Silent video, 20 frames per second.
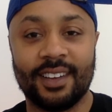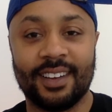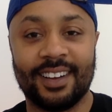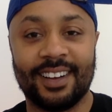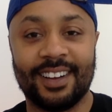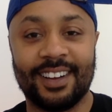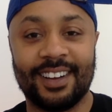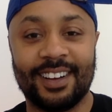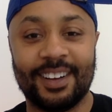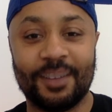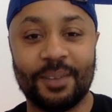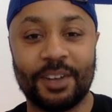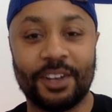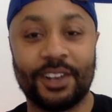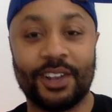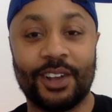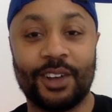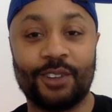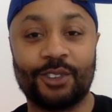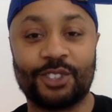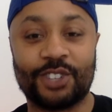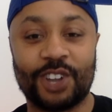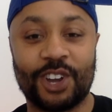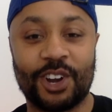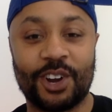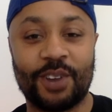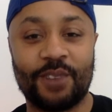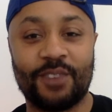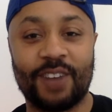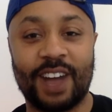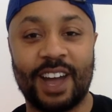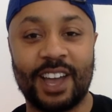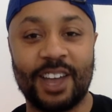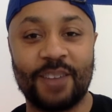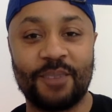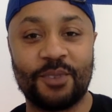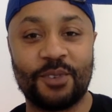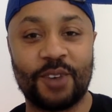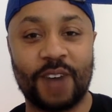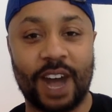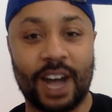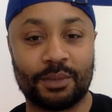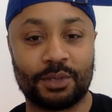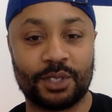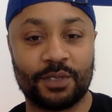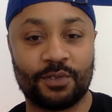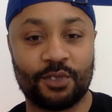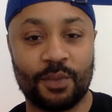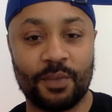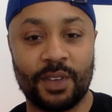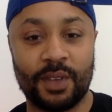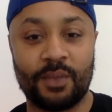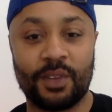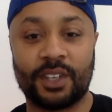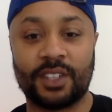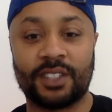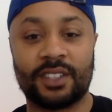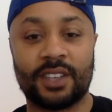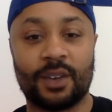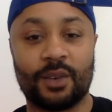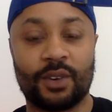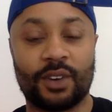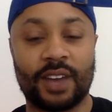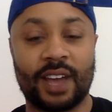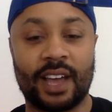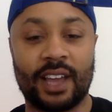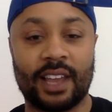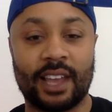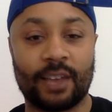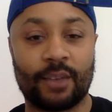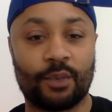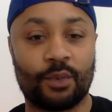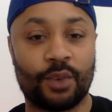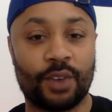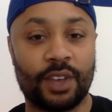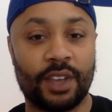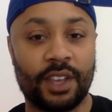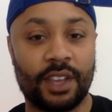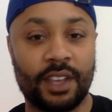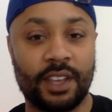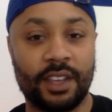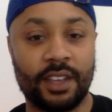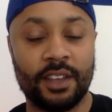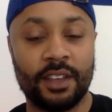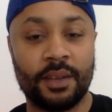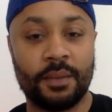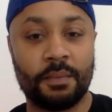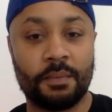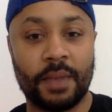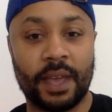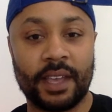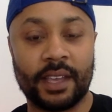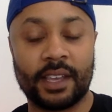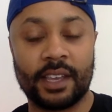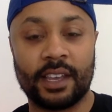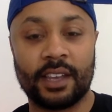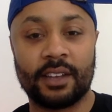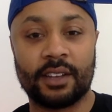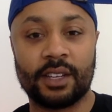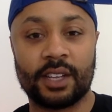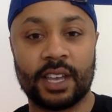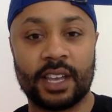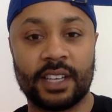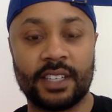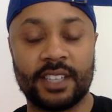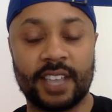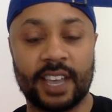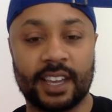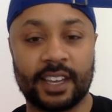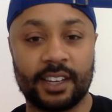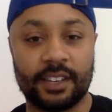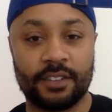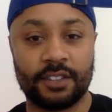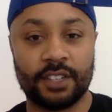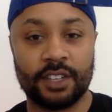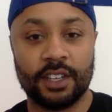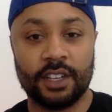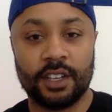a long-term viable option for me because they were not like remaking executives.